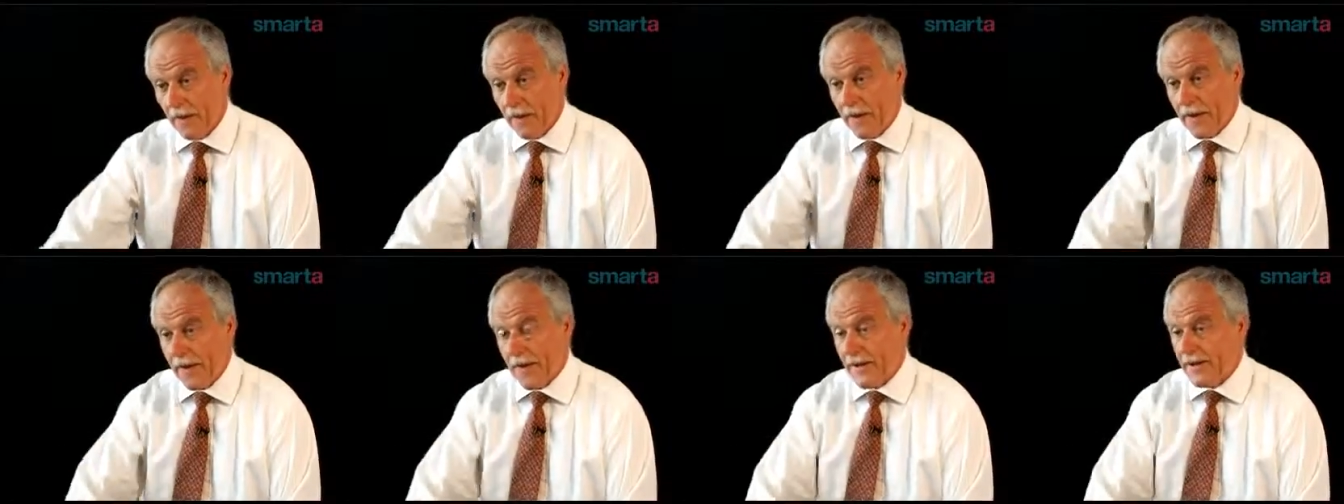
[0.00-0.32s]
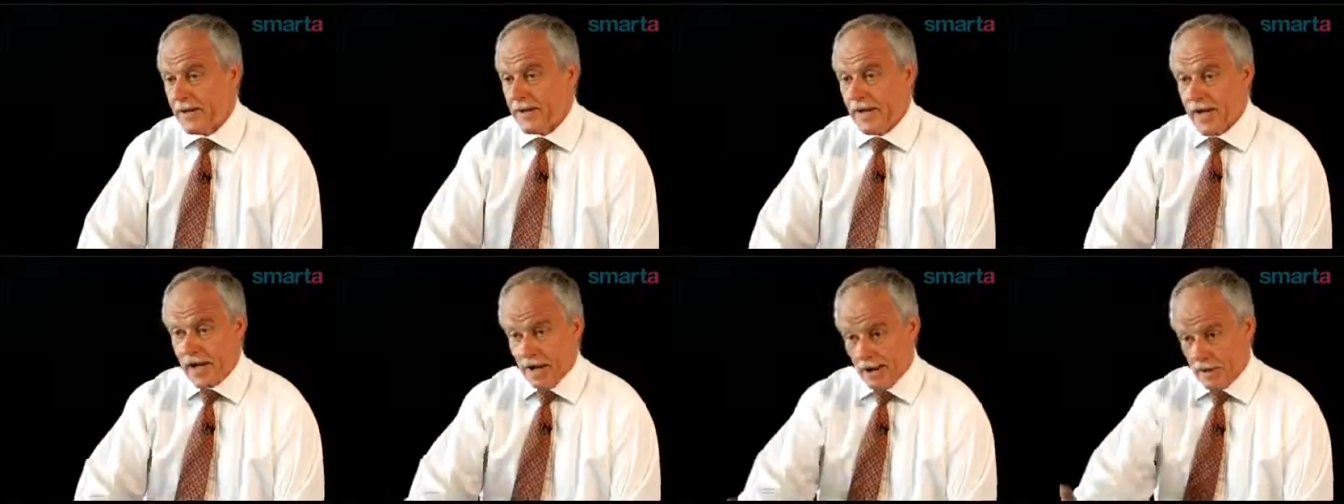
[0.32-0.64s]

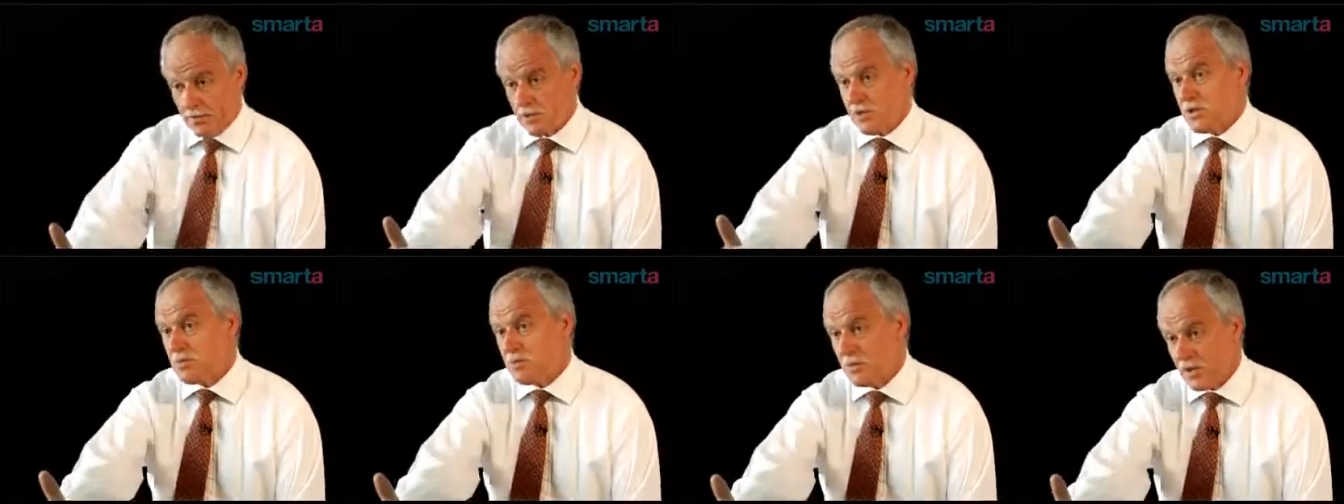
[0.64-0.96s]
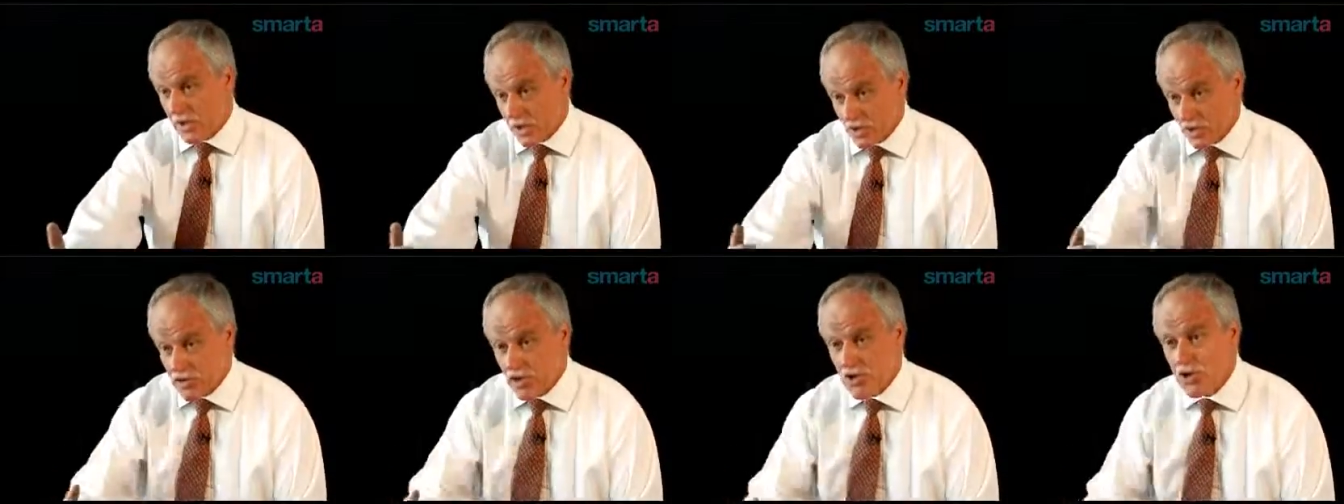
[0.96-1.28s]
And how much
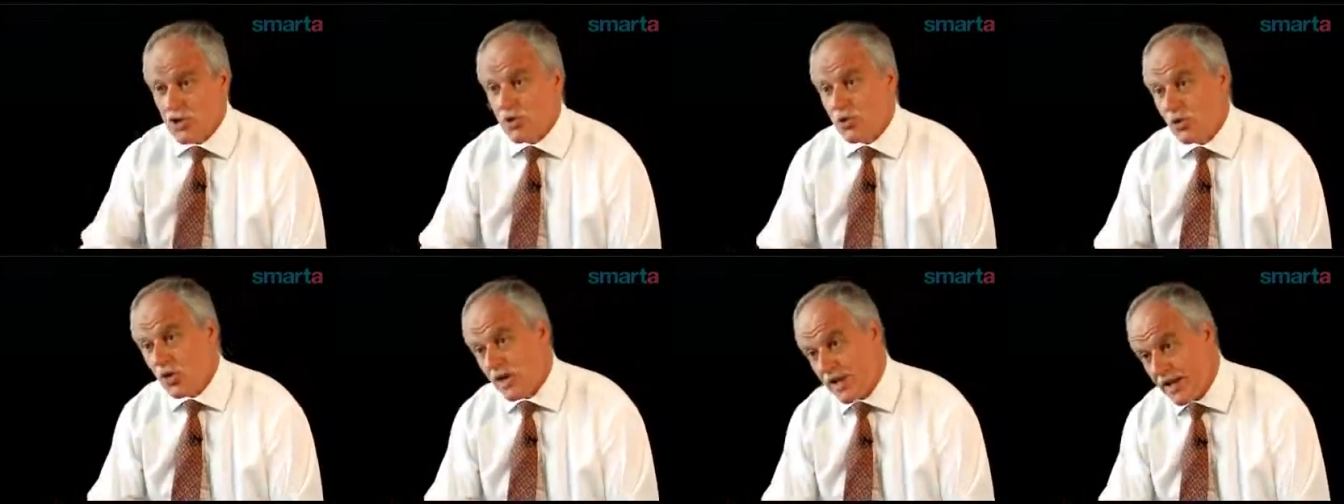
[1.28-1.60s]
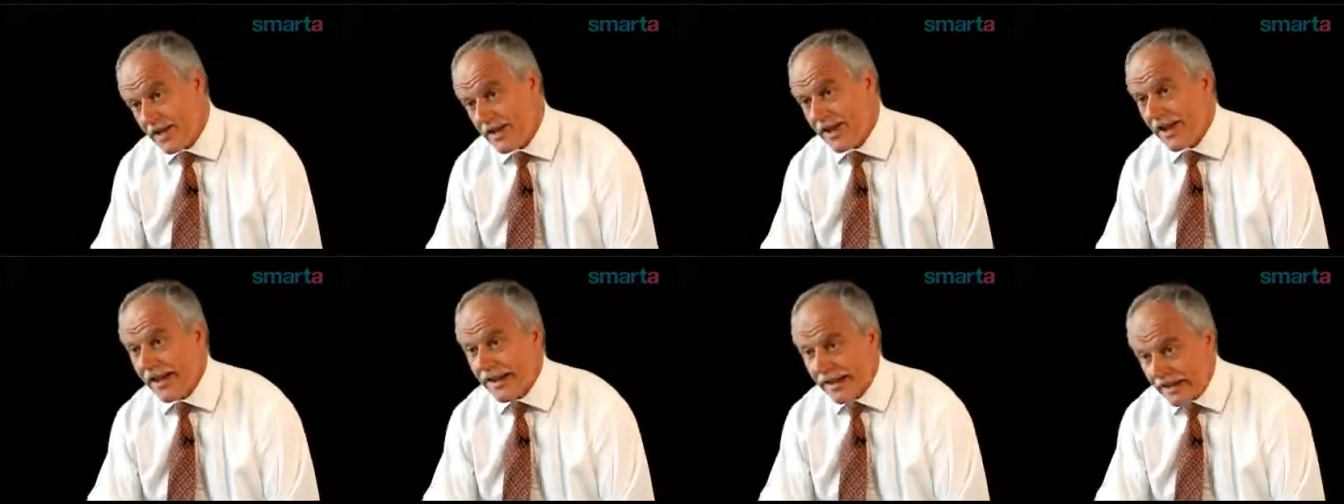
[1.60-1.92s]
money do you
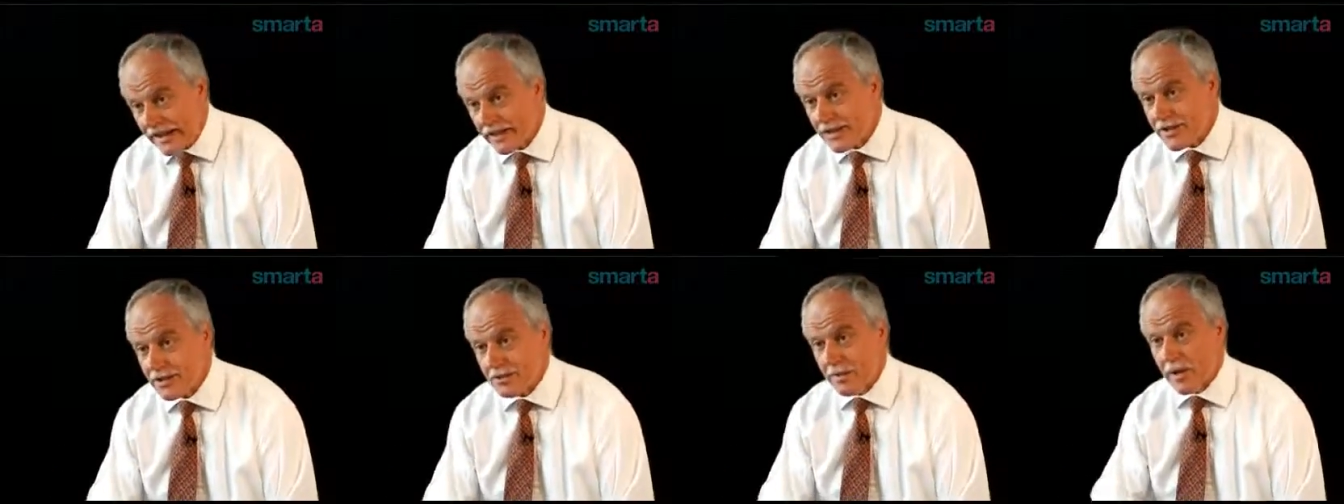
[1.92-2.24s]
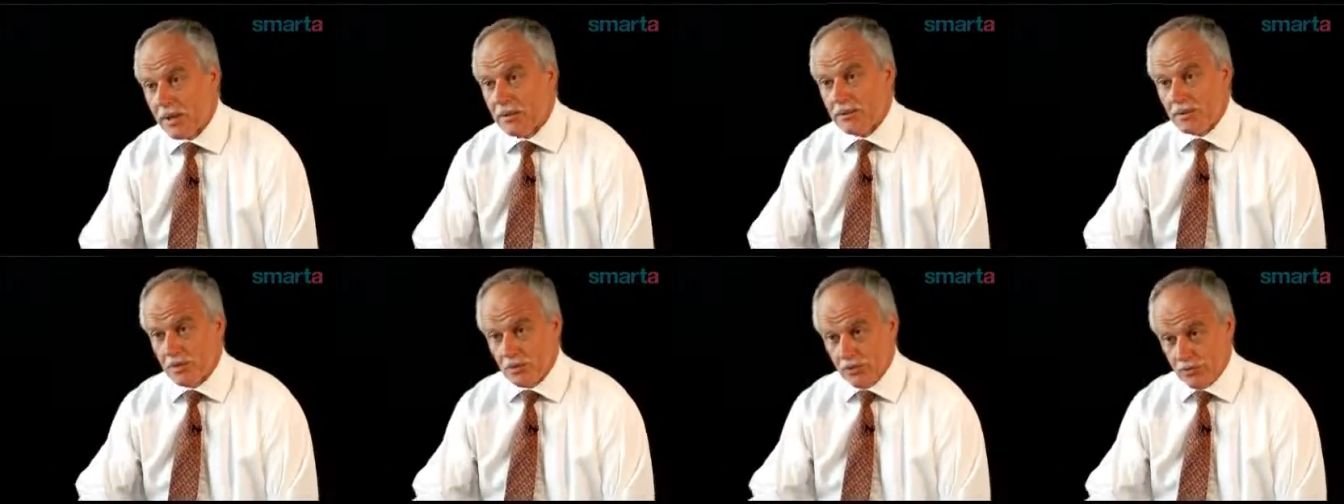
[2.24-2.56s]
need in to be
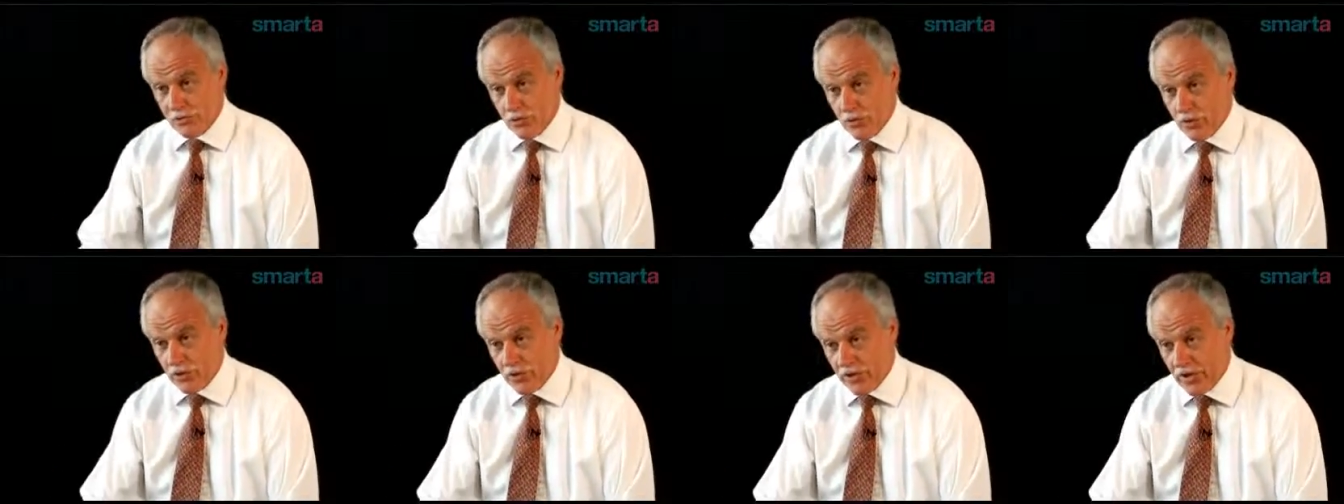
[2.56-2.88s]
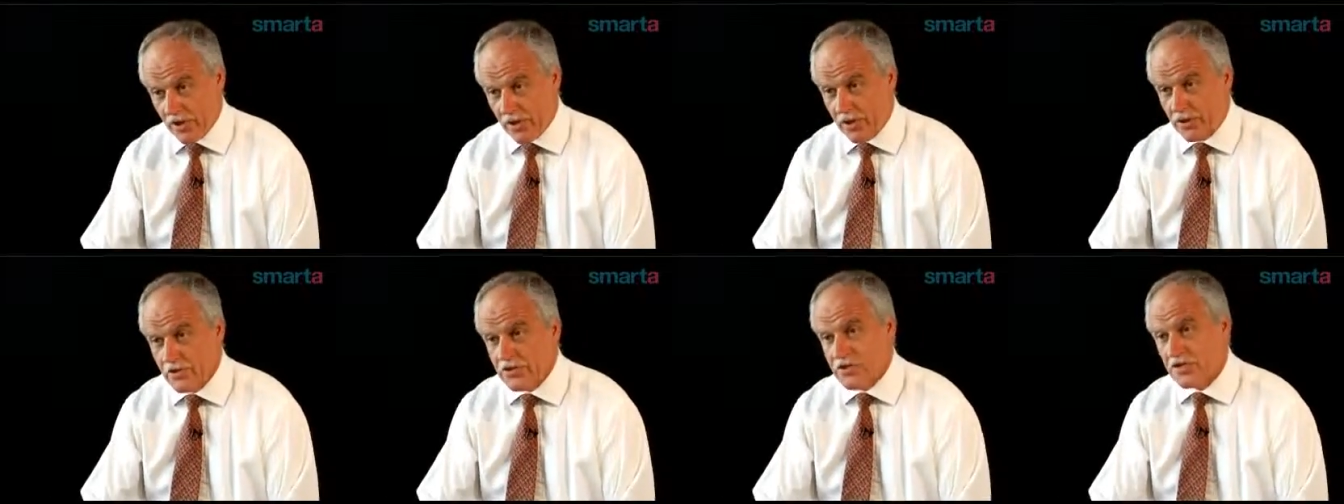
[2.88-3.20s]
able to afford
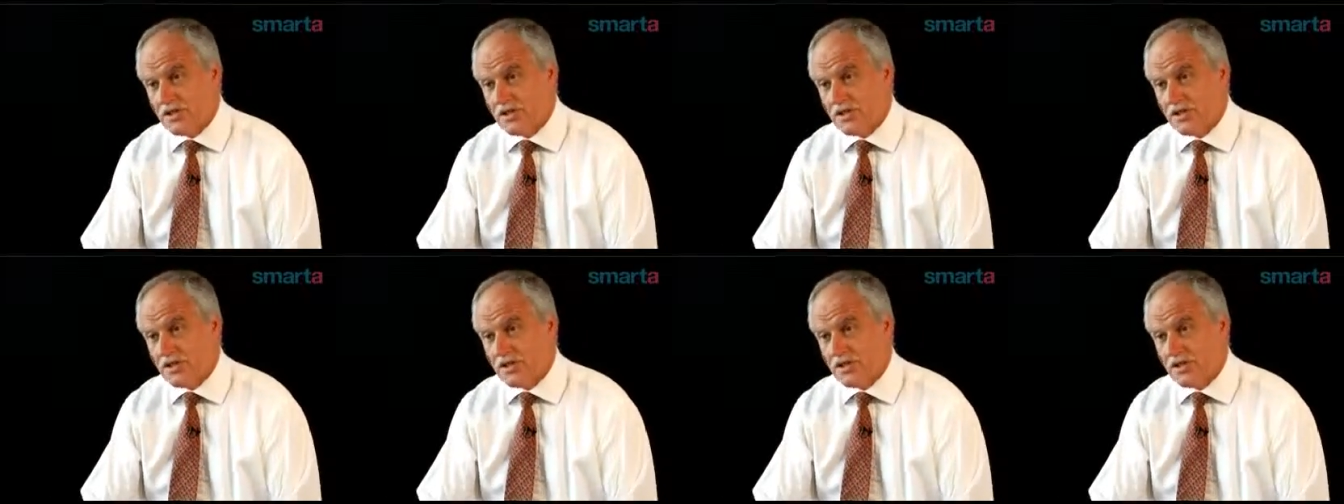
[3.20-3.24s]
those?